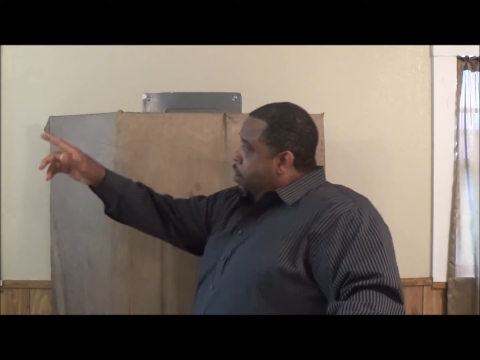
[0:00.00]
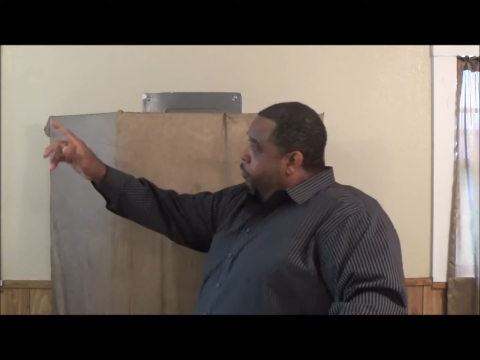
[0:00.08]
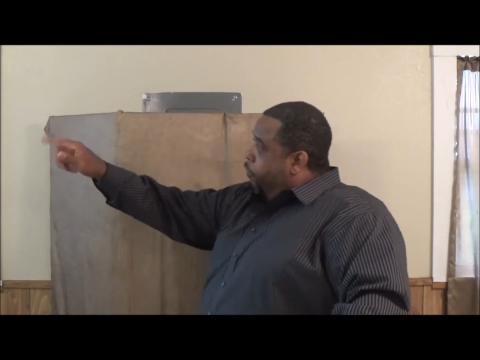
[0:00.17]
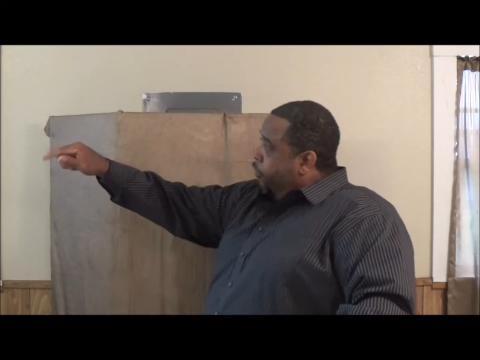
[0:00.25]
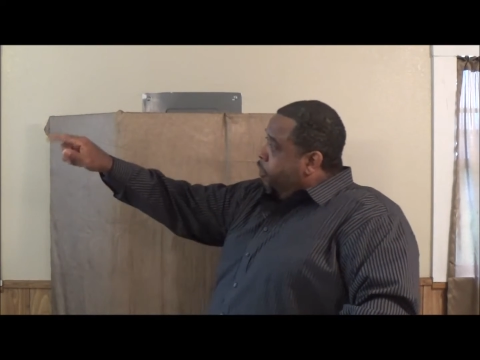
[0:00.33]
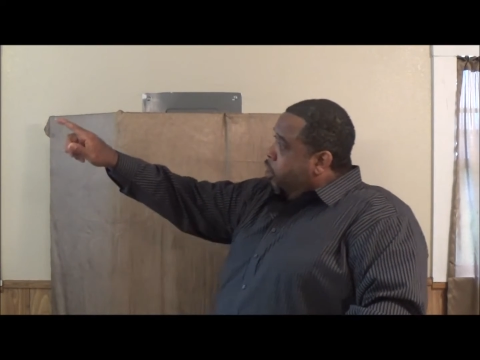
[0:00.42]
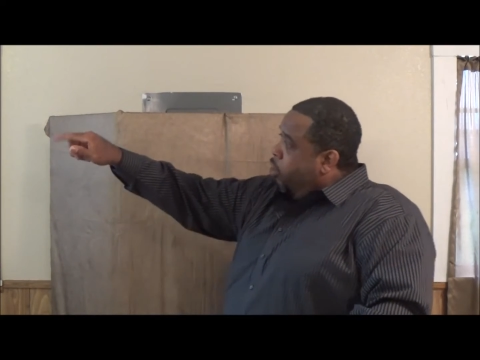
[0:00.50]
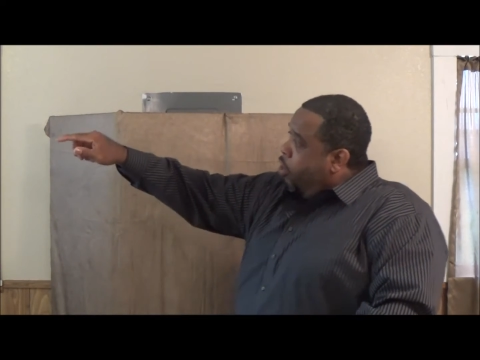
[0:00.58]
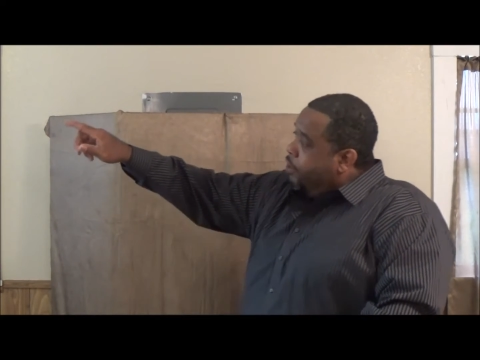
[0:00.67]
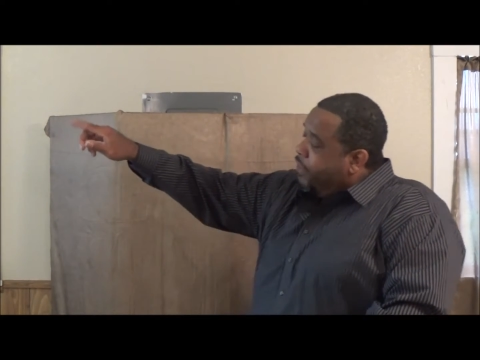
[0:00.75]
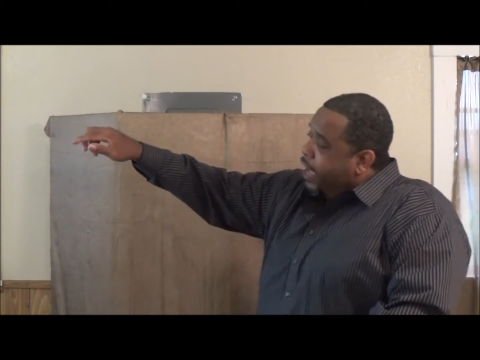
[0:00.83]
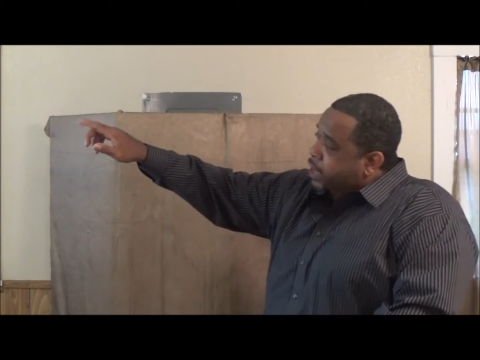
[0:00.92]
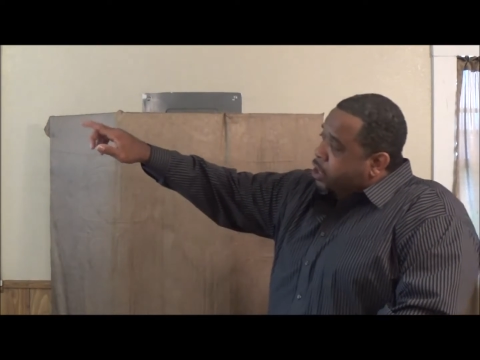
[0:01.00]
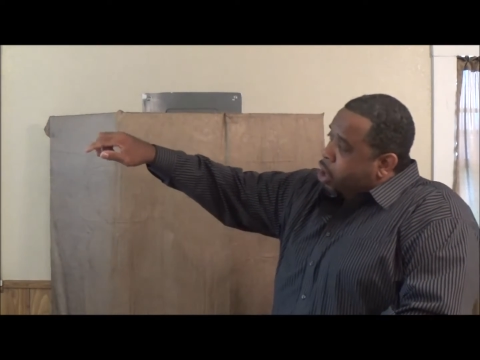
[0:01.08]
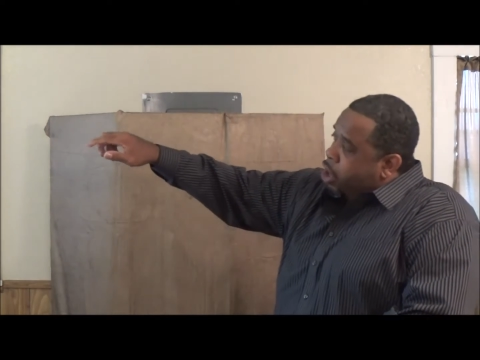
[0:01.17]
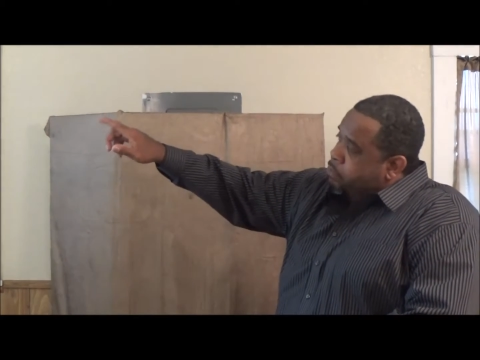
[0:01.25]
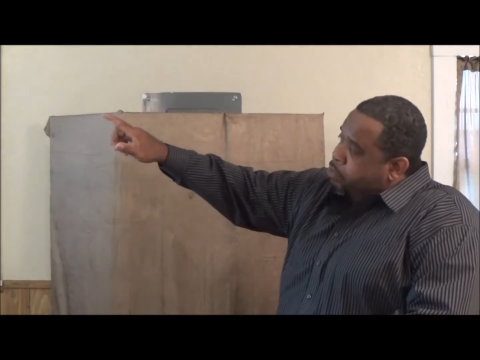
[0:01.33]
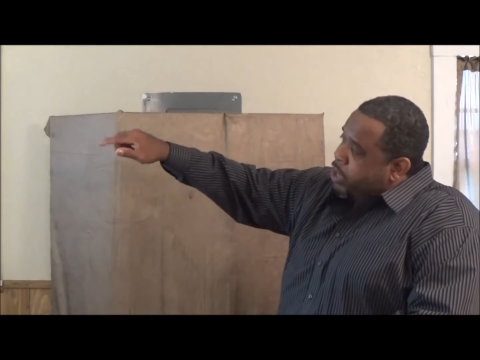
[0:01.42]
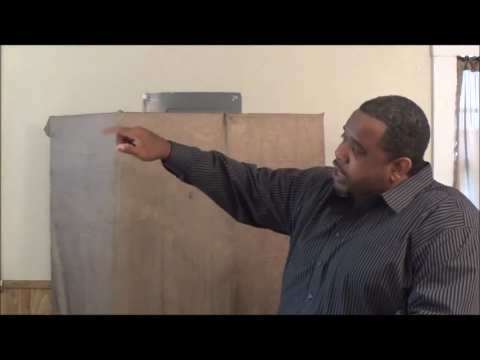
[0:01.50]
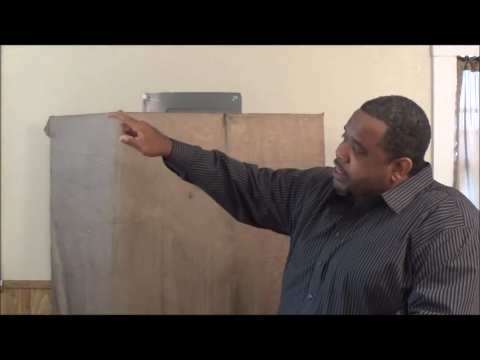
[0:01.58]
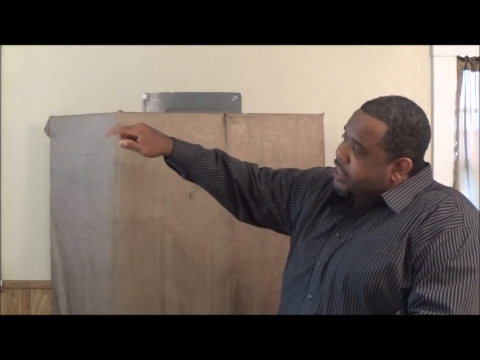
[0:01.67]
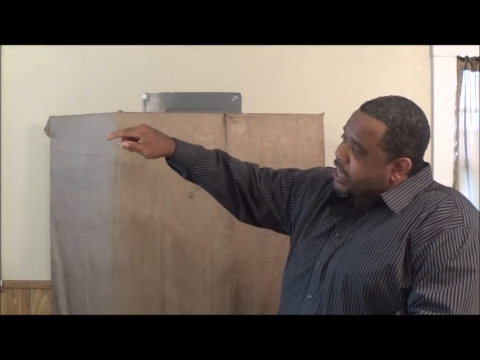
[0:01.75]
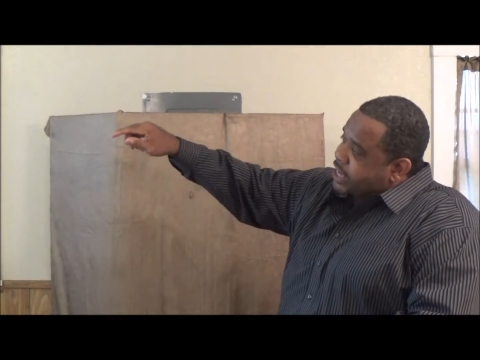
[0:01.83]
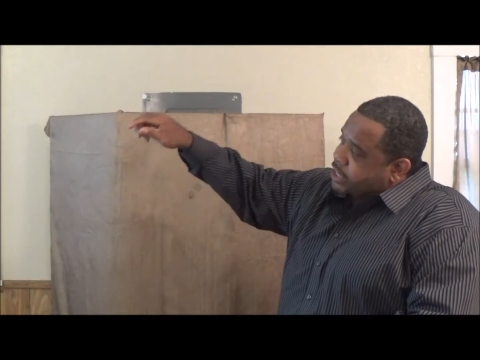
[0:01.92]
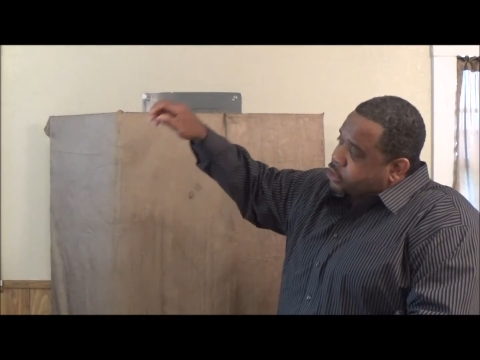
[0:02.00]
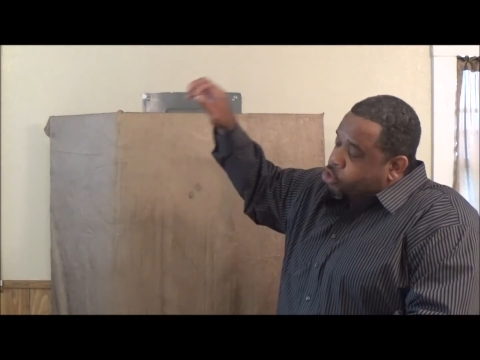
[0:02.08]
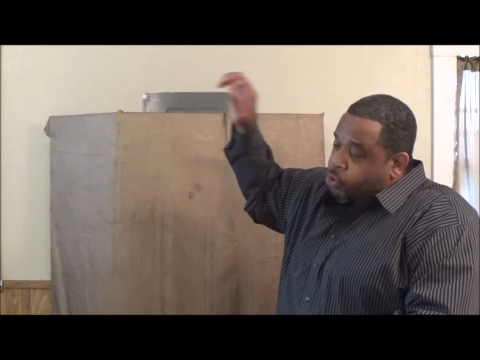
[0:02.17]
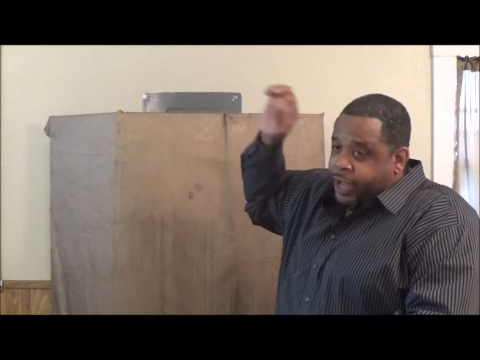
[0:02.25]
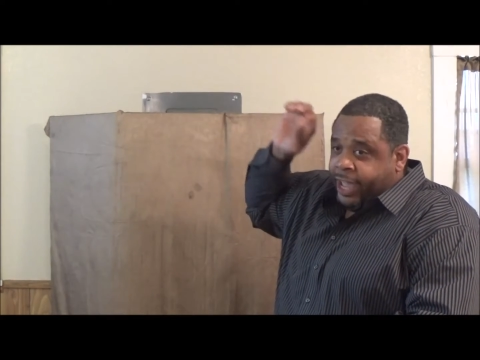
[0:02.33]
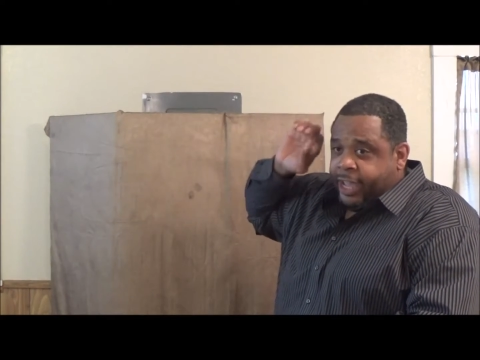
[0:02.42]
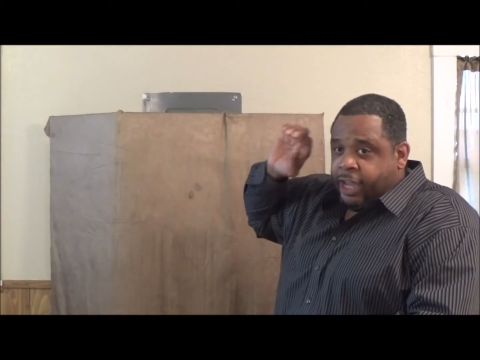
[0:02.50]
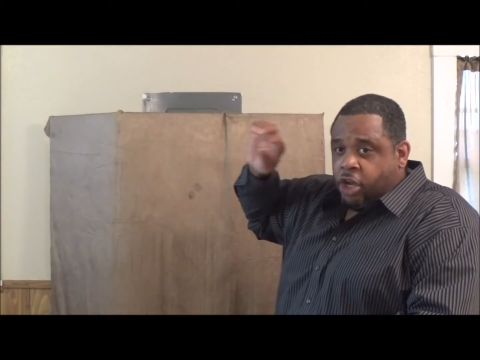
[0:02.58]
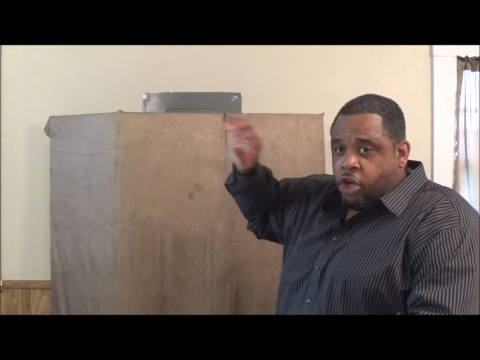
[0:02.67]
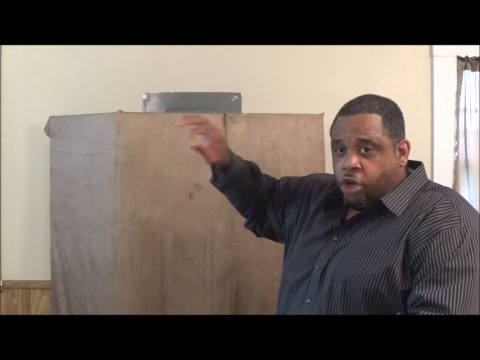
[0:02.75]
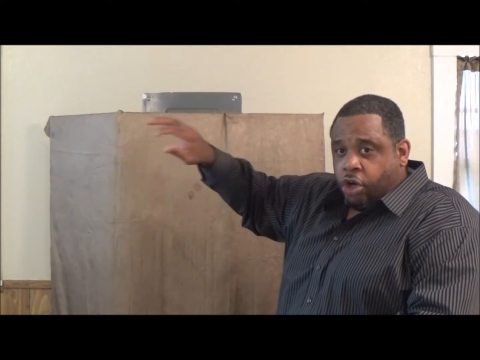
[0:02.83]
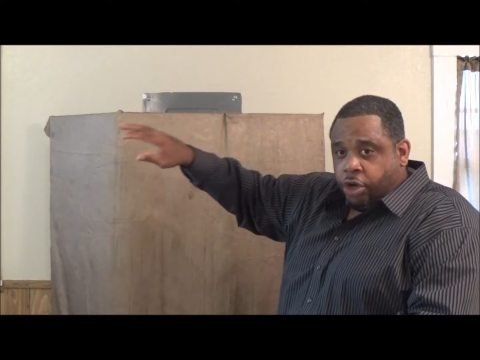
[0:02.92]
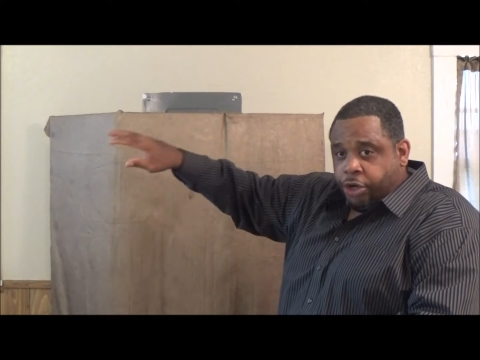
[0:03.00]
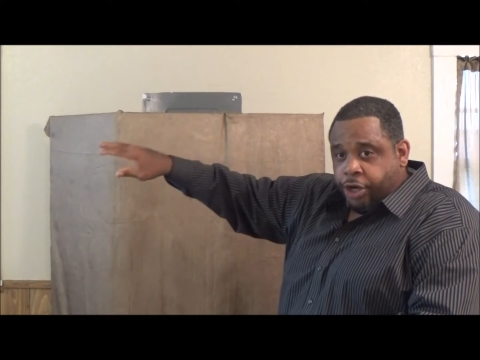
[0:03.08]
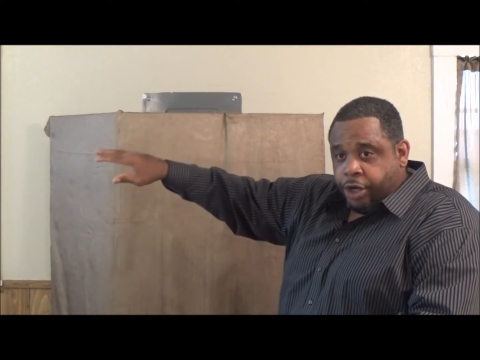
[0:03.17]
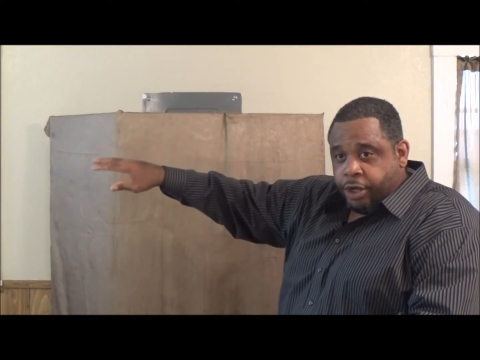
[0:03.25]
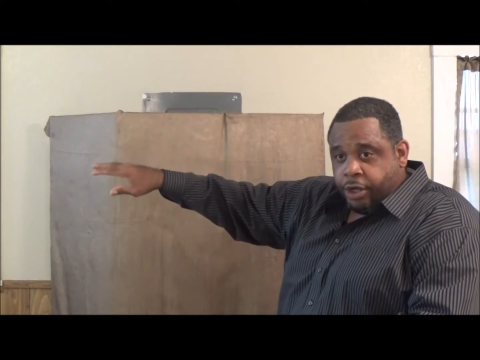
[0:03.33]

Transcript: For the Lord thy God bringeth thee into a good